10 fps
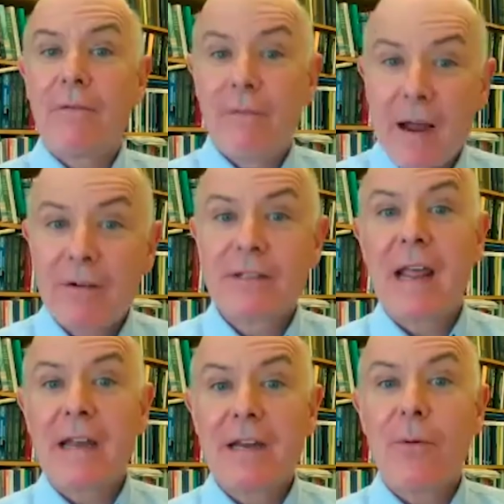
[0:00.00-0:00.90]
the virus
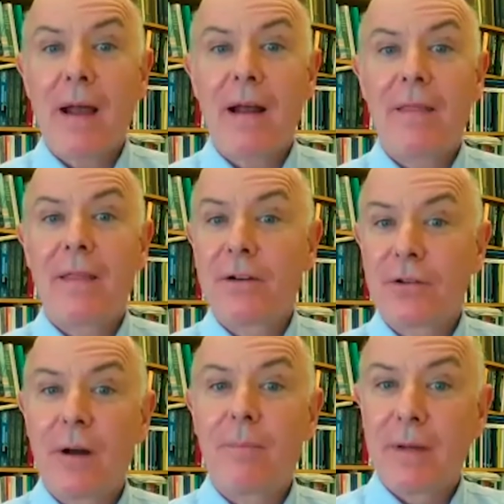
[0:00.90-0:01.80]
and you add on the
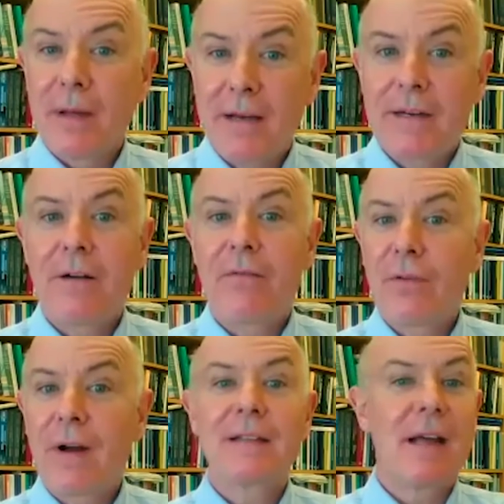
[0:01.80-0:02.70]
Trump uh, tariff
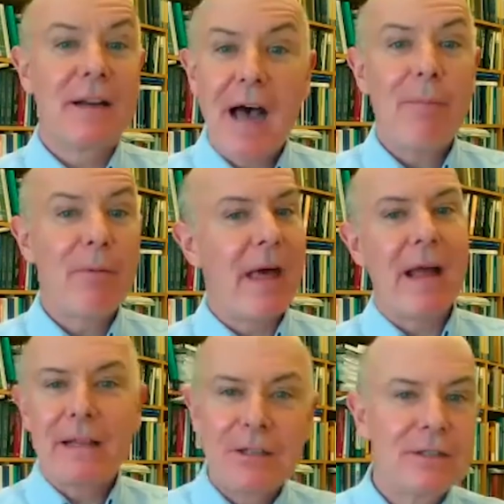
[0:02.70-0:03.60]
threat yes. on top of
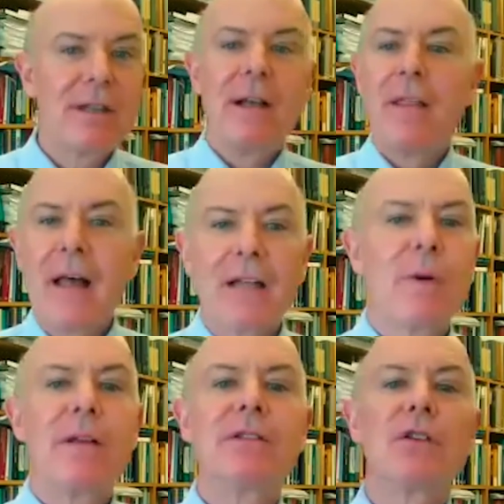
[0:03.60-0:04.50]
that, it just that's
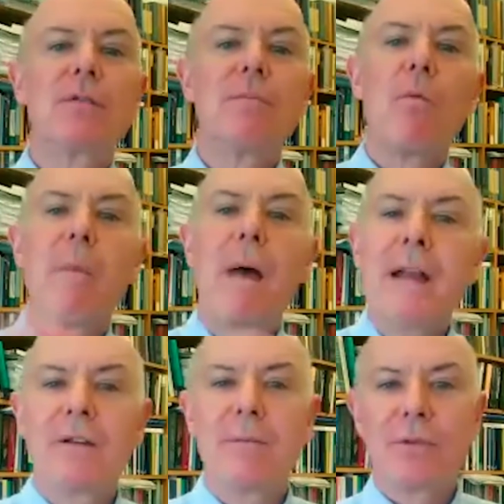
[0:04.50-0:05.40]
why there's this
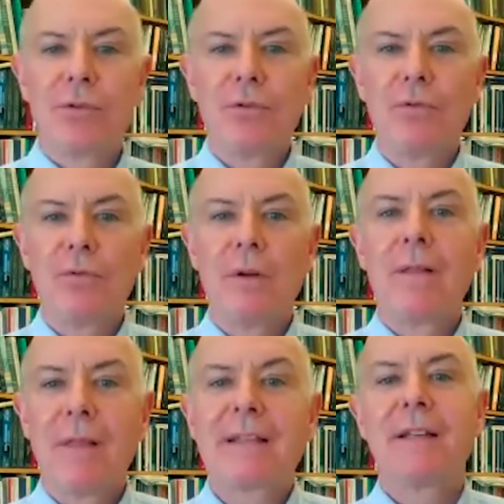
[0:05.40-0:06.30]
momentum to
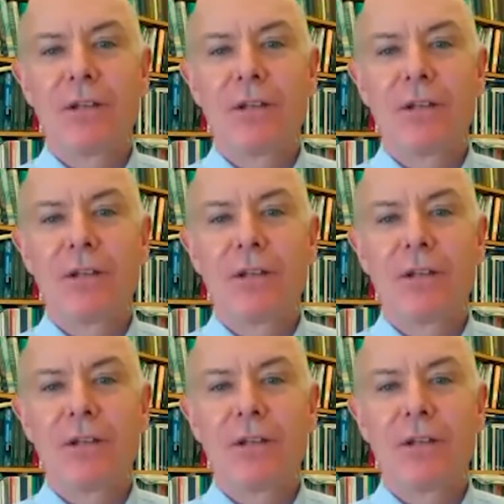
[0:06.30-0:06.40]
less